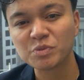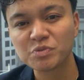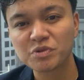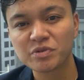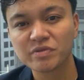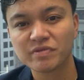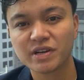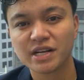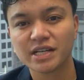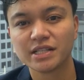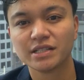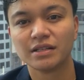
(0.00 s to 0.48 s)

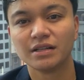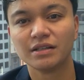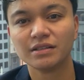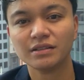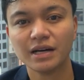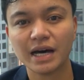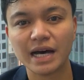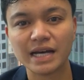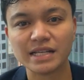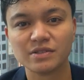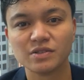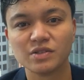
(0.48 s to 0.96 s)
provider
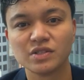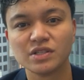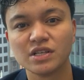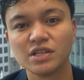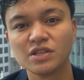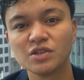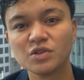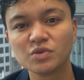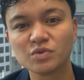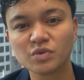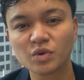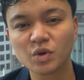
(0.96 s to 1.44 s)
has a
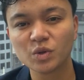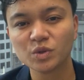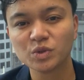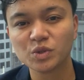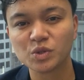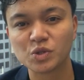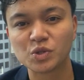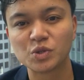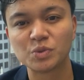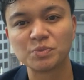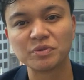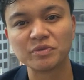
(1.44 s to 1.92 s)
senior role
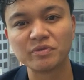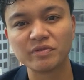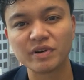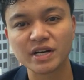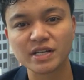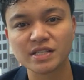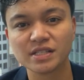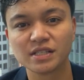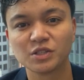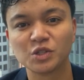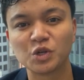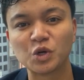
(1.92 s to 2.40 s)
to
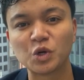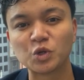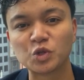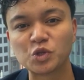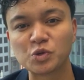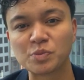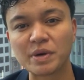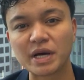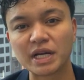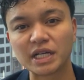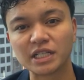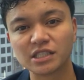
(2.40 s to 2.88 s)
supervise and
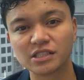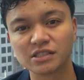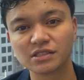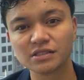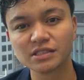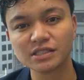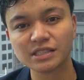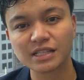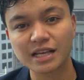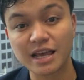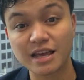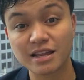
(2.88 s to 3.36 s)
coach
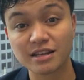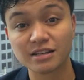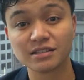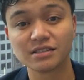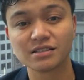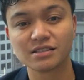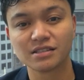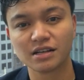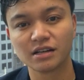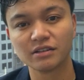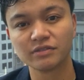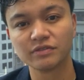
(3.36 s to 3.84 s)
managers and their
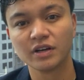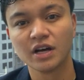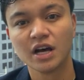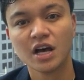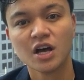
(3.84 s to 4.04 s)
staff